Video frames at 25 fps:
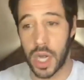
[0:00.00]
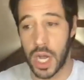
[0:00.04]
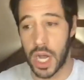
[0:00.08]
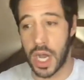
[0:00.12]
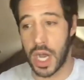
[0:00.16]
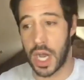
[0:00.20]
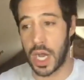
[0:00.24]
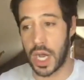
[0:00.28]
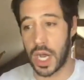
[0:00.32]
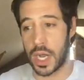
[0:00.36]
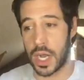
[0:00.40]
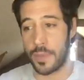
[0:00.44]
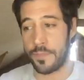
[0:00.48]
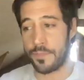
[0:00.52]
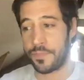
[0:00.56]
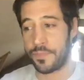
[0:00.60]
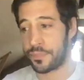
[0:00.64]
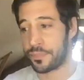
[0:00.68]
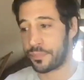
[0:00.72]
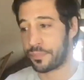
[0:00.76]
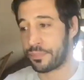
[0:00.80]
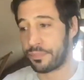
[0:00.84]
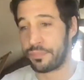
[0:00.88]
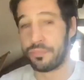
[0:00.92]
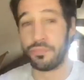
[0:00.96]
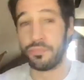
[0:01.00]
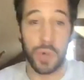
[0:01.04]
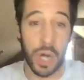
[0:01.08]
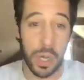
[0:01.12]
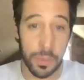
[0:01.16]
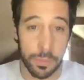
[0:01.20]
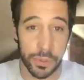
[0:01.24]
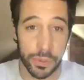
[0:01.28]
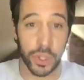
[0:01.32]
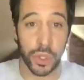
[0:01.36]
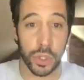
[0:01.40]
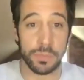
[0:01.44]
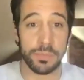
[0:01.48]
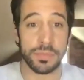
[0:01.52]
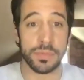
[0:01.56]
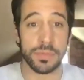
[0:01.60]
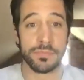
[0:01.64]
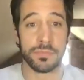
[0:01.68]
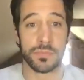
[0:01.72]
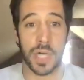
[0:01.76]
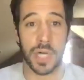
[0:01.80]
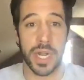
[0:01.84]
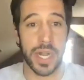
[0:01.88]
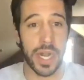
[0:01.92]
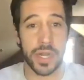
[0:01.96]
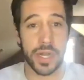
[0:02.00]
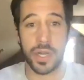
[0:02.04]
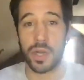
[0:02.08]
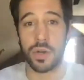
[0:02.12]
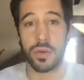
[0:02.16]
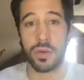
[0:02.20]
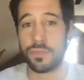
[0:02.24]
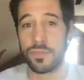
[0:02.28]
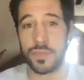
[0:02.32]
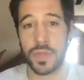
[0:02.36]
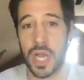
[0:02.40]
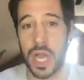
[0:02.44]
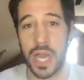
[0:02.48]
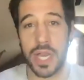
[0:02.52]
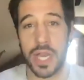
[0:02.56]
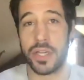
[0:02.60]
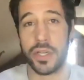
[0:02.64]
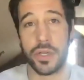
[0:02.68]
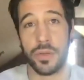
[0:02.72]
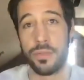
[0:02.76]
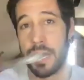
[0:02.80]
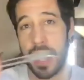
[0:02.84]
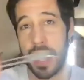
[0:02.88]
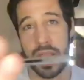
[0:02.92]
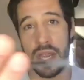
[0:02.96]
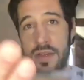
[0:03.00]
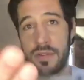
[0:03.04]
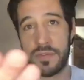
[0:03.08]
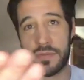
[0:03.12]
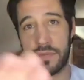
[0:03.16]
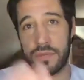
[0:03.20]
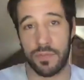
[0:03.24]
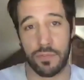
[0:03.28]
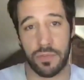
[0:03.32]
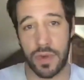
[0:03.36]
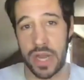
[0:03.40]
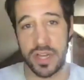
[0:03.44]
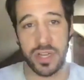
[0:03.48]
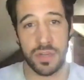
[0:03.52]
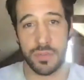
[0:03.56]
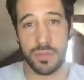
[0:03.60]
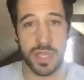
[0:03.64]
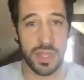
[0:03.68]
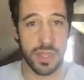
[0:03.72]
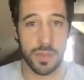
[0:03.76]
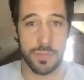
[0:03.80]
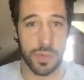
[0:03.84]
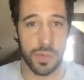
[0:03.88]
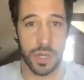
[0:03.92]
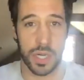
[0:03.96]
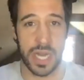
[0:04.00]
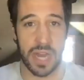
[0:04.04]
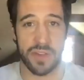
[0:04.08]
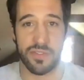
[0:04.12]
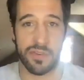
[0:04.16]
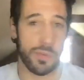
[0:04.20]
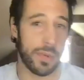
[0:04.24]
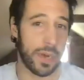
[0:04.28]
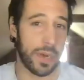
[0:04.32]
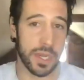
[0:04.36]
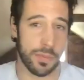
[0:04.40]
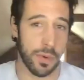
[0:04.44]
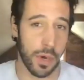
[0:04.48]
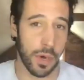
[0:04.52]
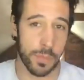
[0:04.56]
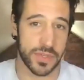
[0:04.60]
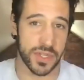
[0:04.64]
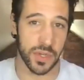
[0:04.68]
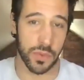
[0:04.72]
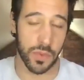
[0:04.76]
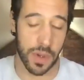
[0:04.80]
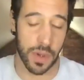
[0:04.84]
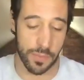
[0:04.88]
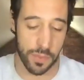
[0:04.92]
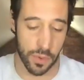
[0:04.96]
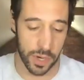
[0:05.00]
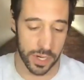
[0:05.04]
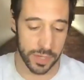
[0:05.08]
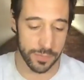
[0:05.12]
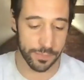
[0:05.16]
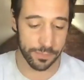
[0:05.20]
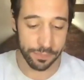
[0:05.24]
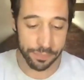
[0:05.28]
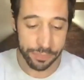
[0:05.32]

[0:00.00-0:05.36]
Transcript: Uh, well, poop, right? I know I, you may have read to me the book, Everybody Poops at one point,